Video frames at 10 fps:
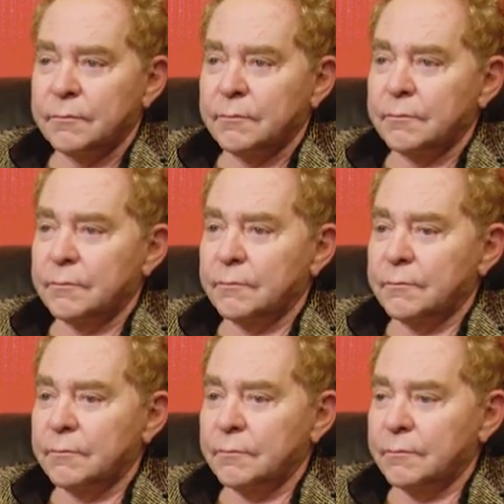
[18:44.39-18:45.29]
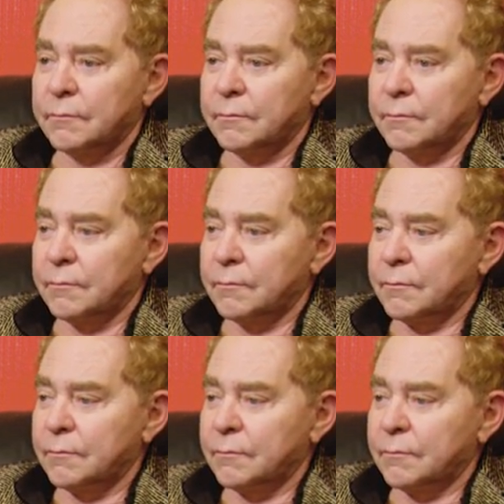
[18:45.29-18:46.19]

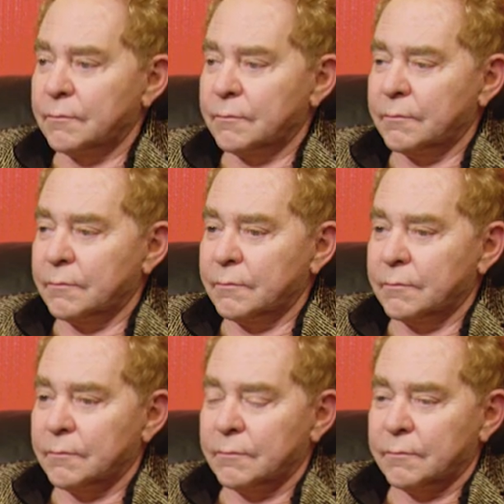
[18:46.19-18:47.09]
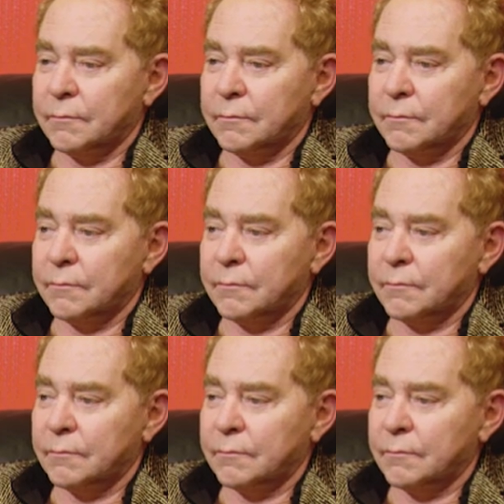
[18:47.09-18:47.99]

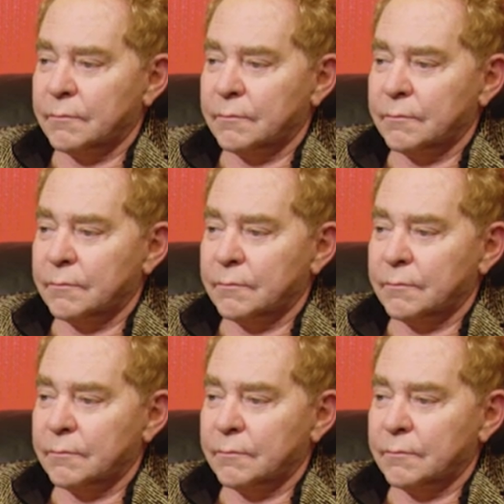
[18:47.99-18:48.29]
This person isn't speaking.